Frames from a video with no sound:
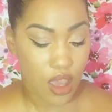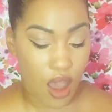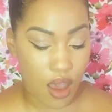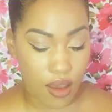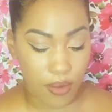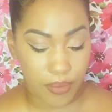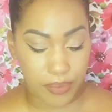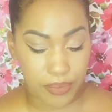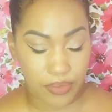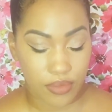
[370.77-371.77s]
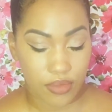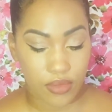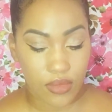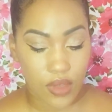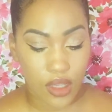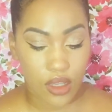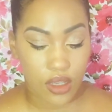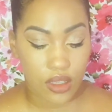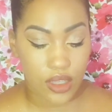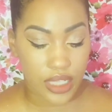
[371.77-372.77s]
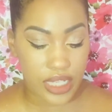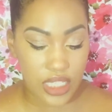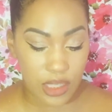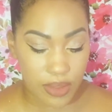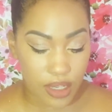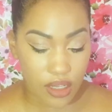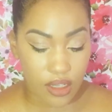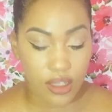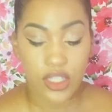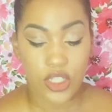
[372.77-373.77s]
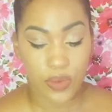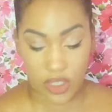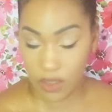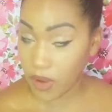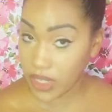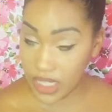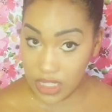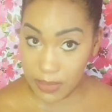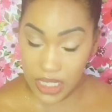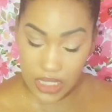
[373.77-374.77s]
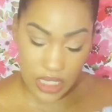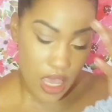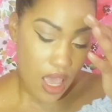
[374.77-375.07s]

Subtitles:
The easy thing is you want to know about easements.